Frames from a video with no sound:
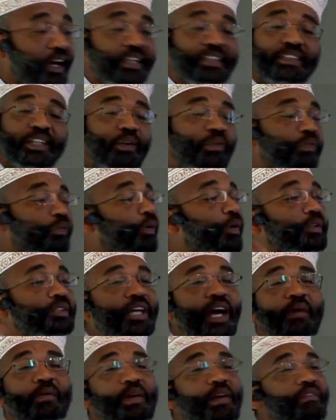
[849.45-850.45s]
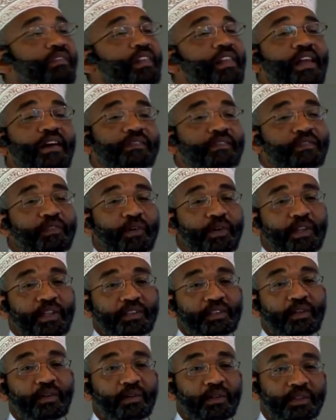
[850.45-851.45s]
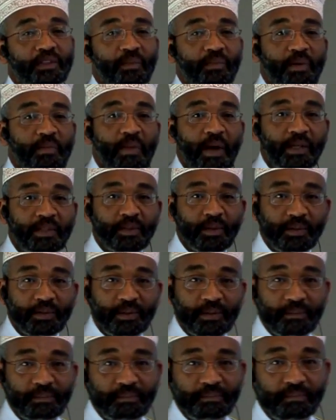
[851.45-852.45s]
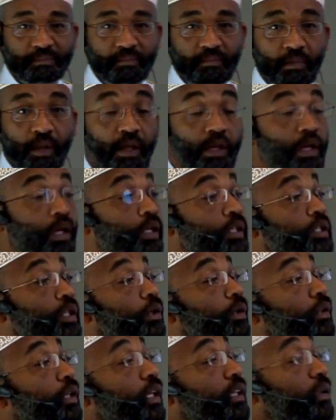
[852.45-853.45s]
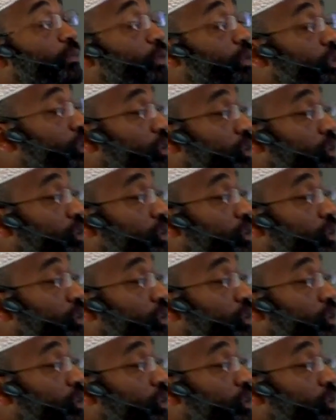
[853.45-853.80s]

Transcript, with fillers: And he said, Of course, I would have loved for this girl to be my daughter. She looked at him and